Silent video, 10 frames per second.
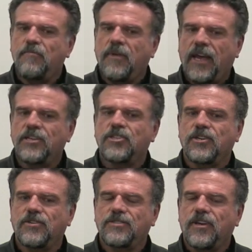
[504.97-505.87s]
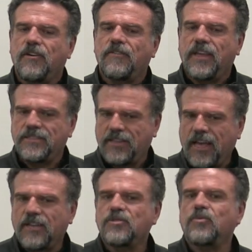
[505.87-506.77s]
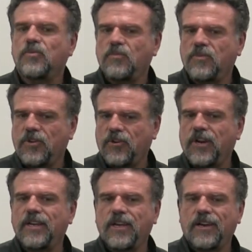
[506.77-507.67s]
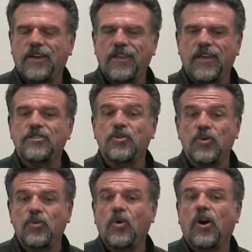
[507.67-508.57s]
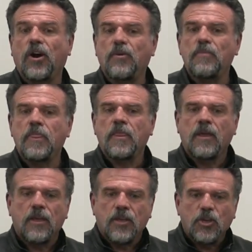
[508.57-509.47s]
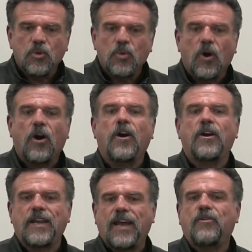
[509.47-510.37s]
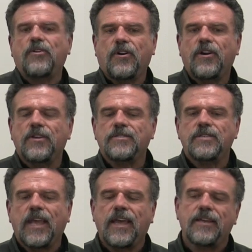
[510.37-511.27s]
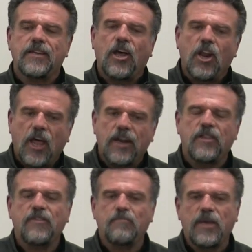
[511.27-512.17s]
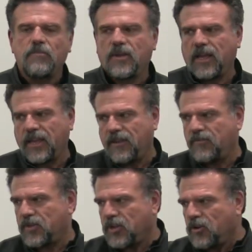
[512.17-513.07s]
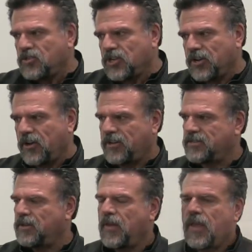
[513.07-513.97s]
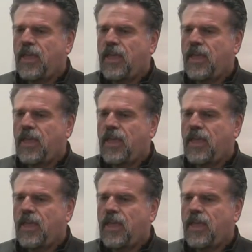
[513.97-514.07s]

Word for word: imagine yourself as that's your identity, that's who you are. You are now an artist. And a lot of the people I give with coaching calls, it's